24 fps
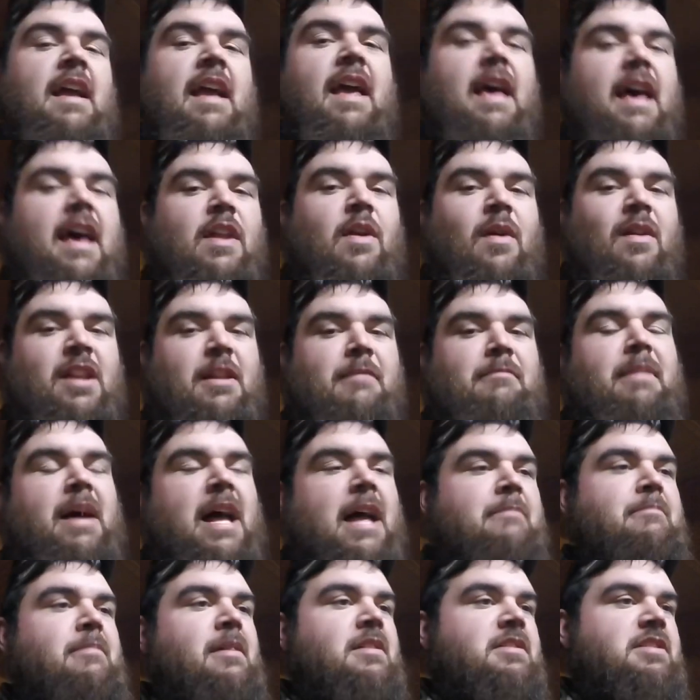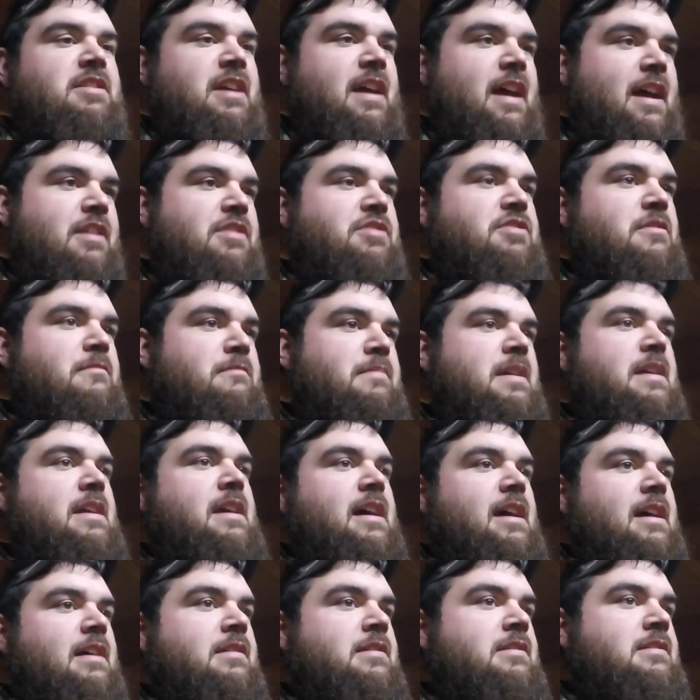I don't have to buy a bunch of extra
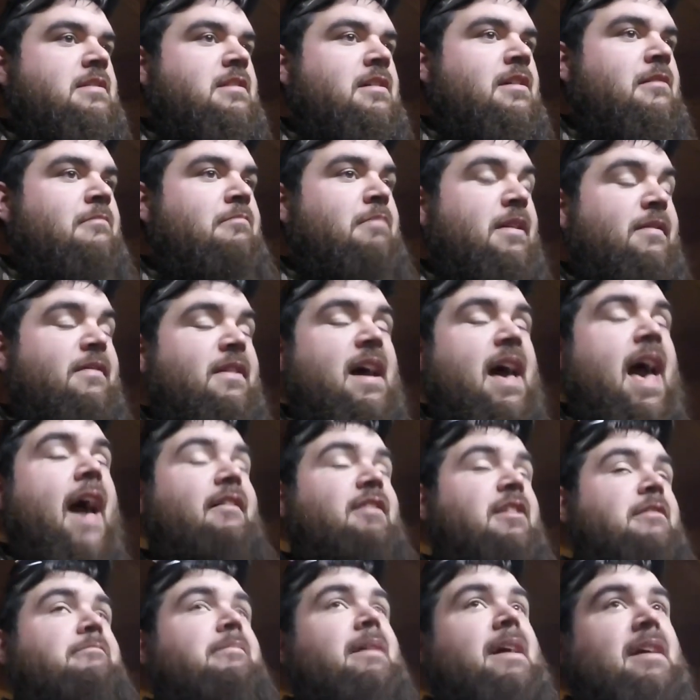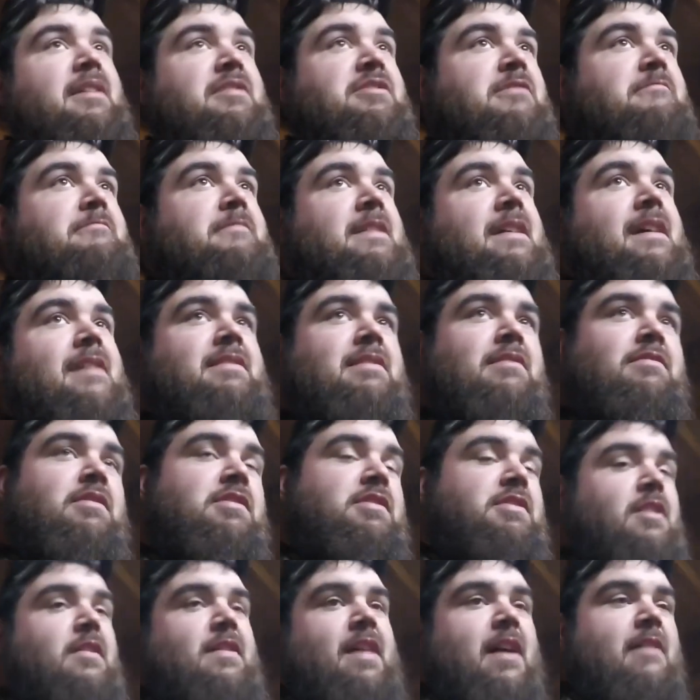BS. But if I have to buy extra BS, I'll
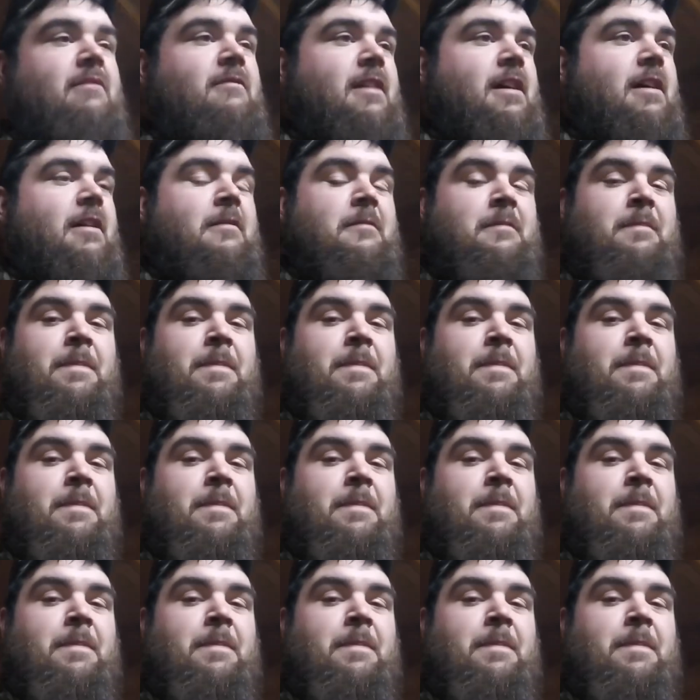just go that route.